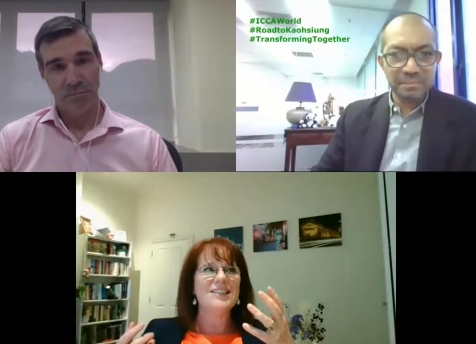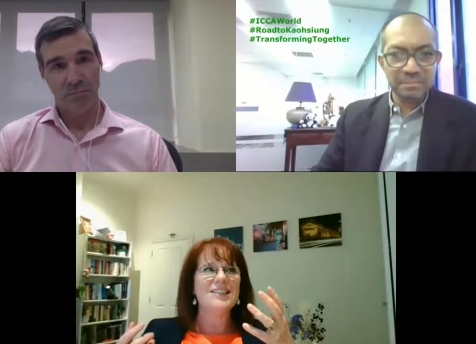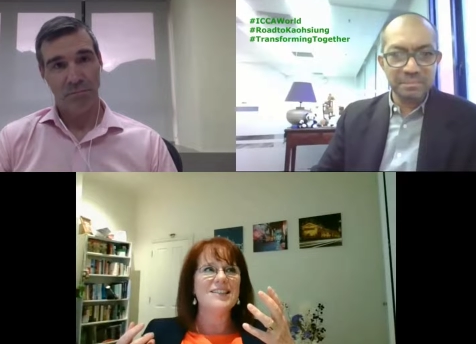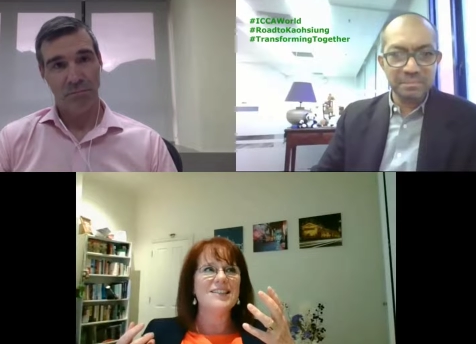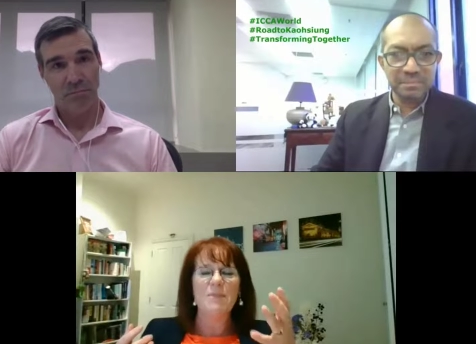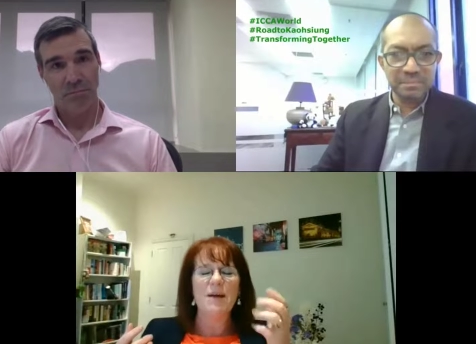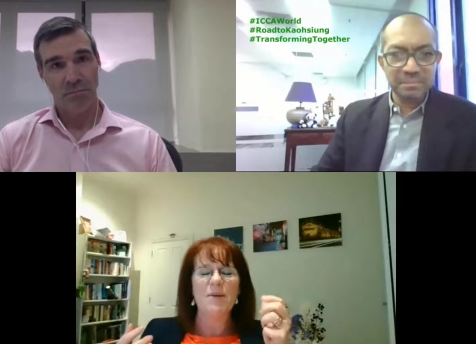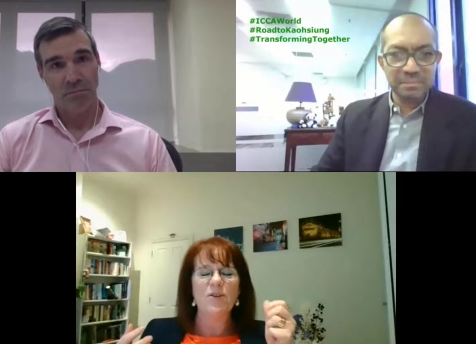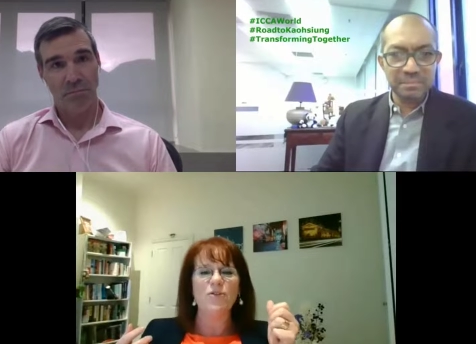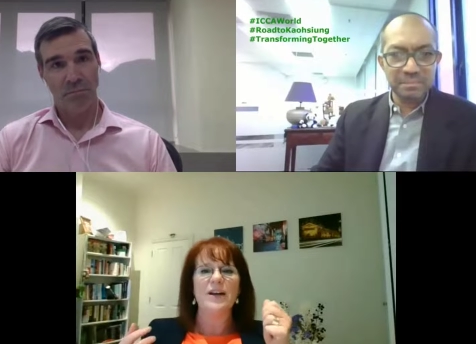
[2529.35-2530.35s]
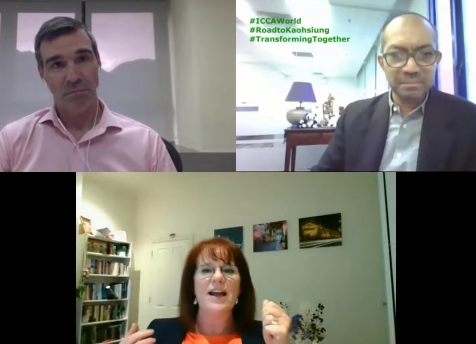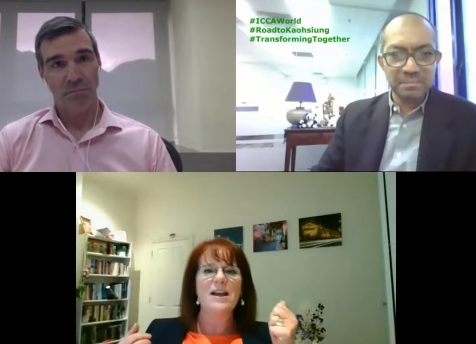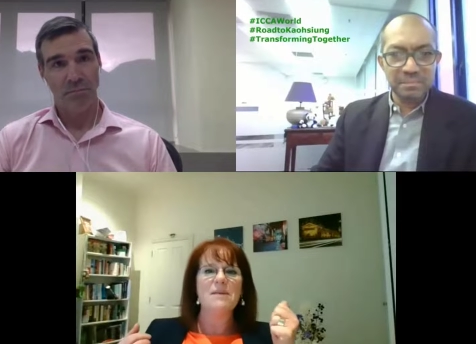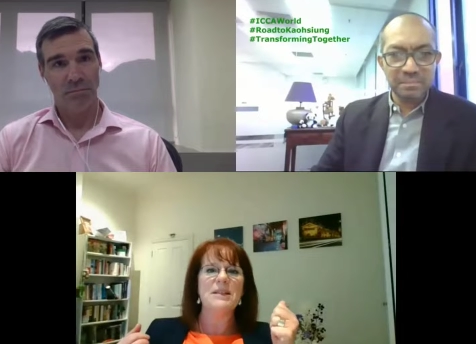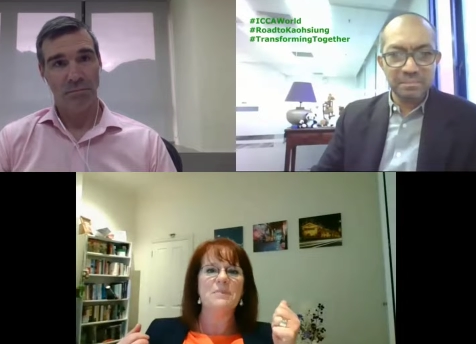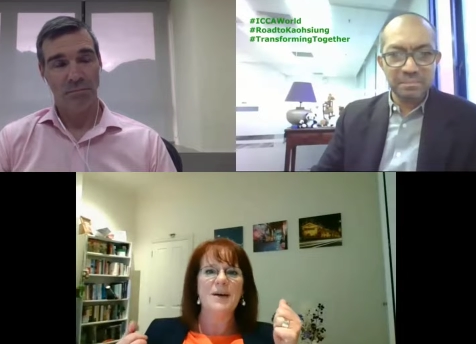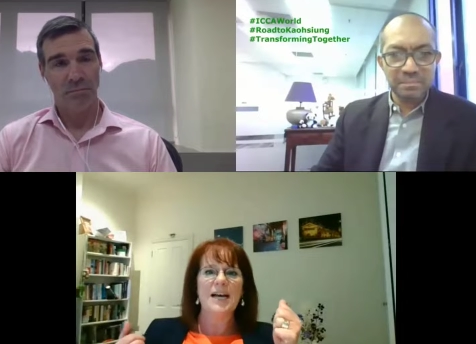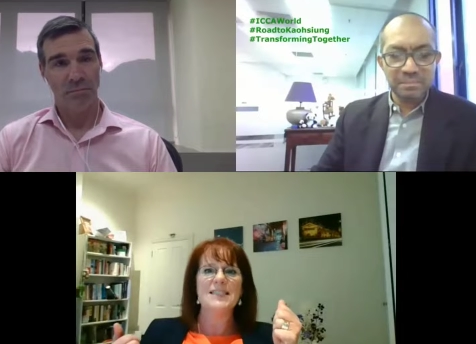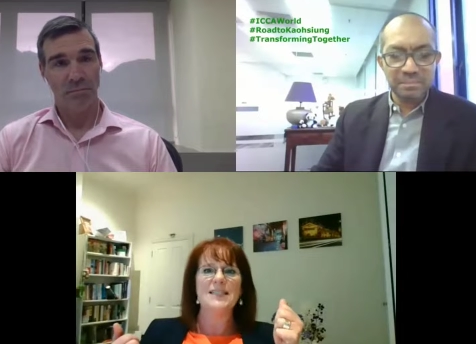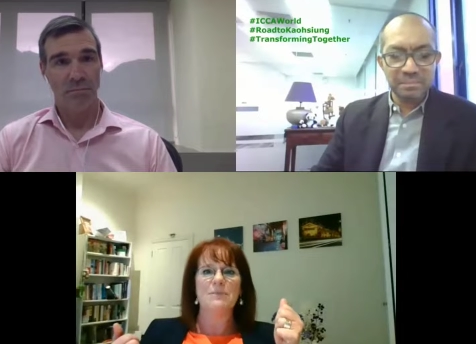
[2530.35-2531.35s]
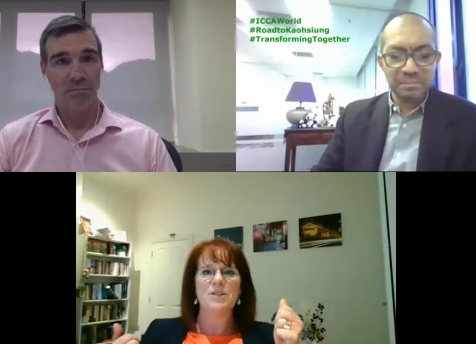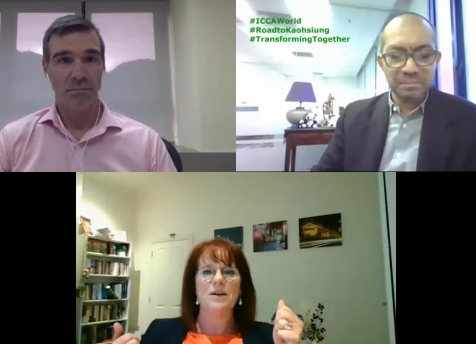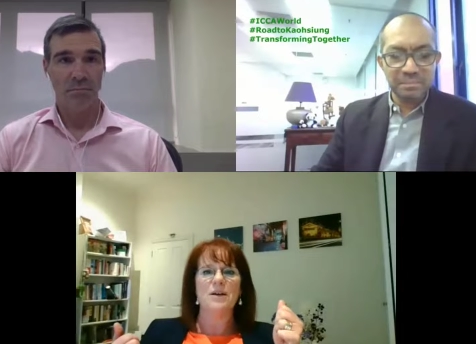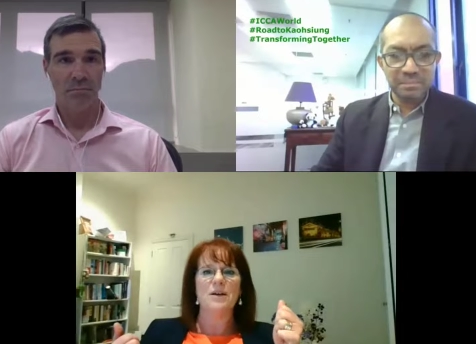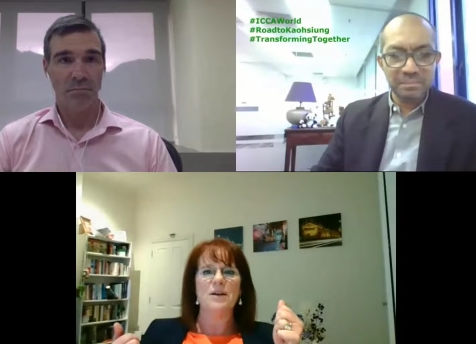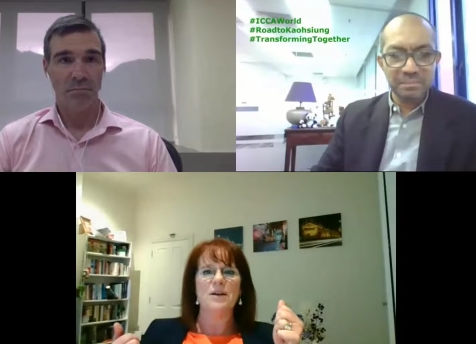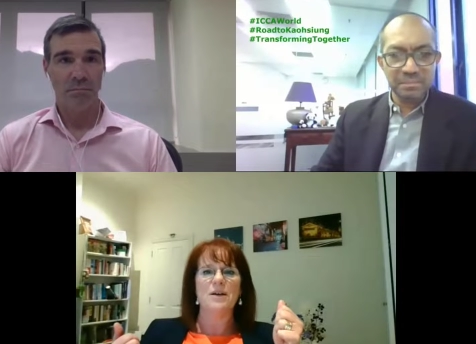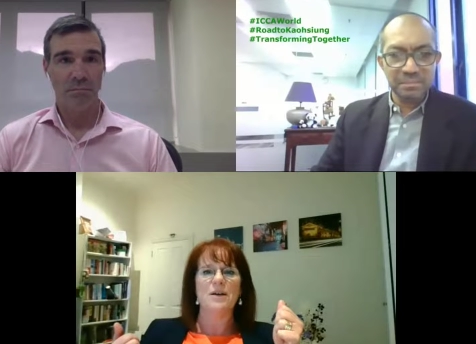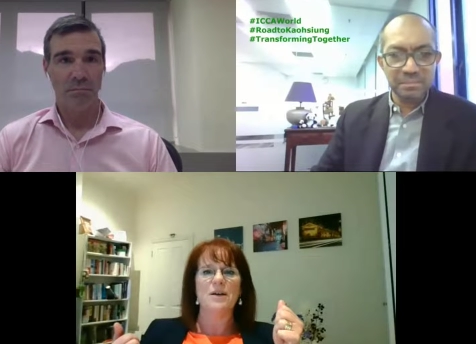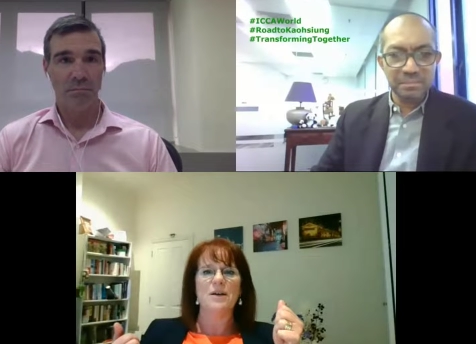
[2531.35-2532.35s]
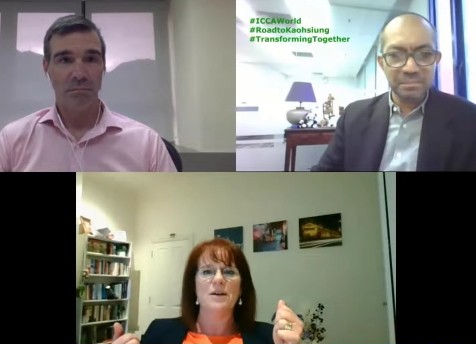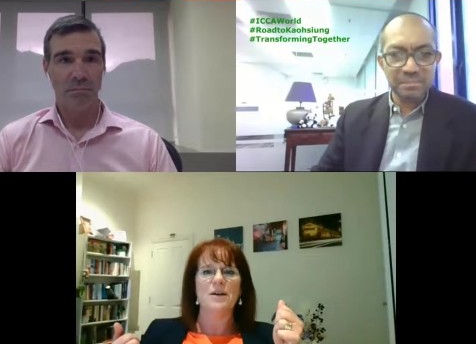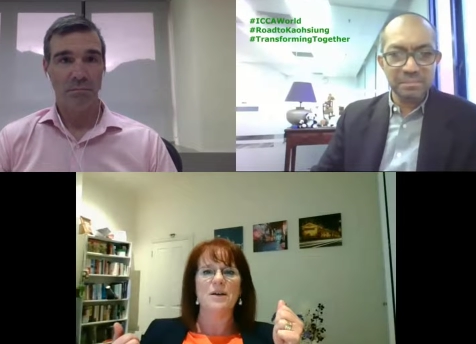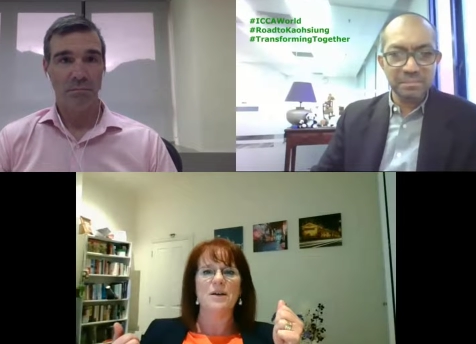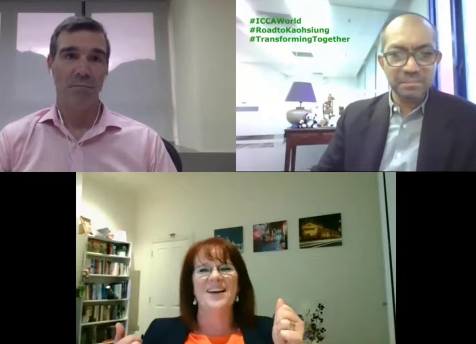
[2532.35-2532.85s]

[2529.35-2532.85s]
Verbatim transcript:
Speaker 1: Human maybe at three a.m. in the bar sometimes, but no.